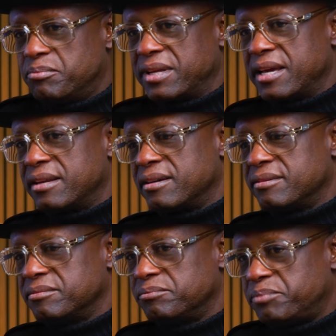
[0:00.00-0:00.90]
playing
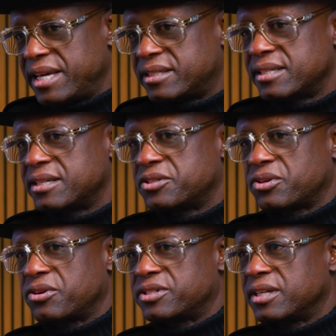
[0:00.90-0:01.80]
the bass in the
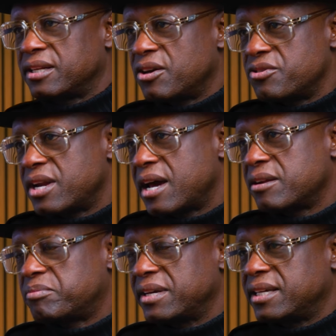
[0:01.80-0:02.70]
church and learning how
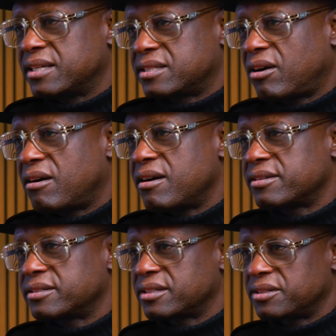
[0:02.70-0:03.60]
to play
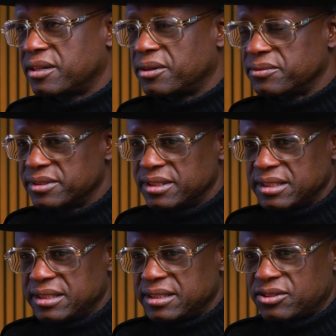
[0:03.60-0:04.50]
guitars,
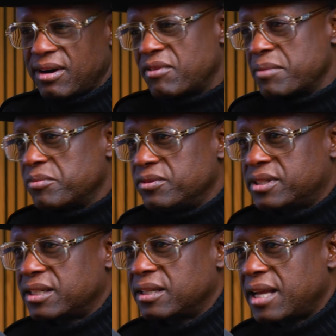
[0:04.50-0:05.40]
So I write
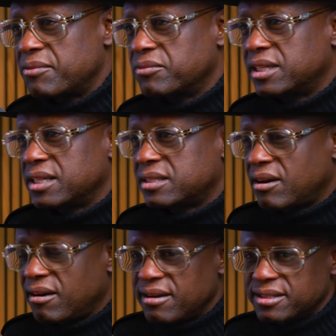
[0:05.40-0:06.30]
music a lot with
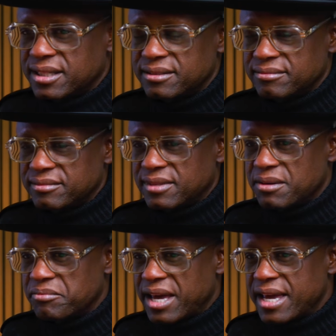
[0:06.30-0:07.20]
guitars
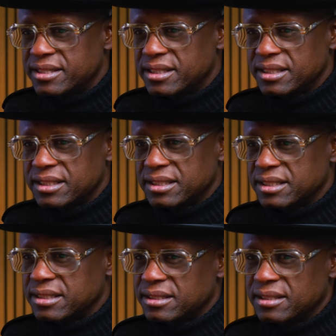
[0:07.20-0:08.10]
and bass.
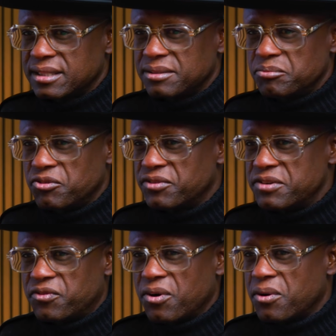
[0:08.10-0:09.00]
Moving
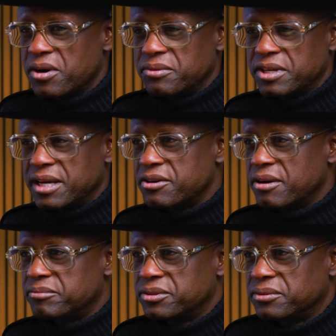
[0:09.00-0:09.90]
forward, we end
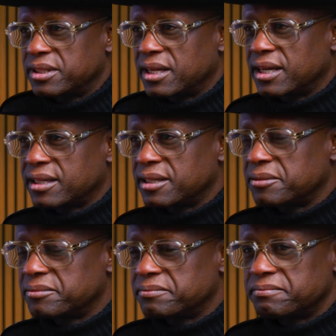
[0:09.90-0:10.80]
up doing like
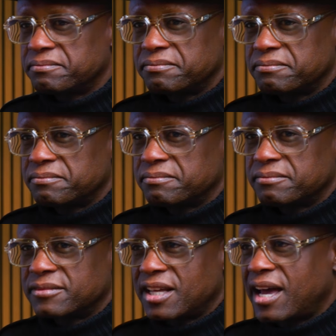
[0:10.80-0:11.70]
an
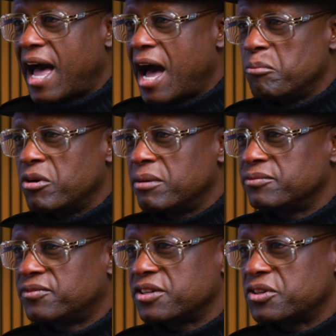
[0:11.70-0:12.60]
album
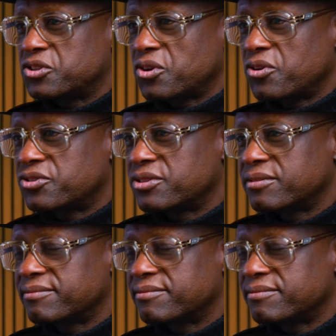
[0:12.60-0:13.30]
for the church.